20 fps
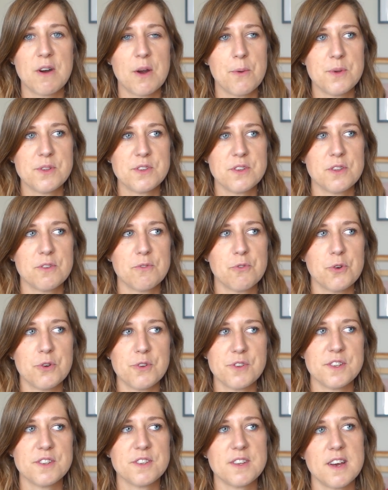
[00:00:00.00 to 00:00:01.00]
I was at the
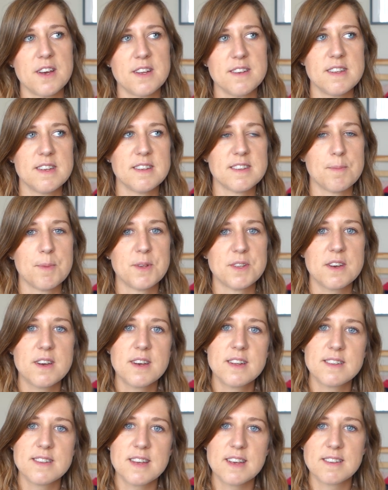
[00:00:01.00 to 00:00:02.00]
Royal Society Summer
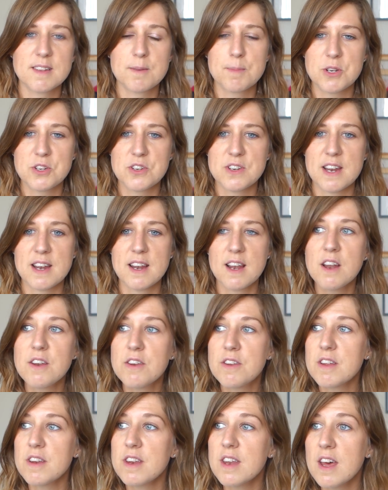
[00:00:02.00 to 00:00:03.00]
Science Exhibition in
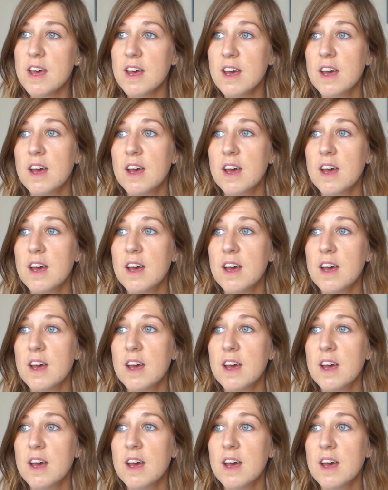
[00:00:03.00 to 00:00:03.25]
London,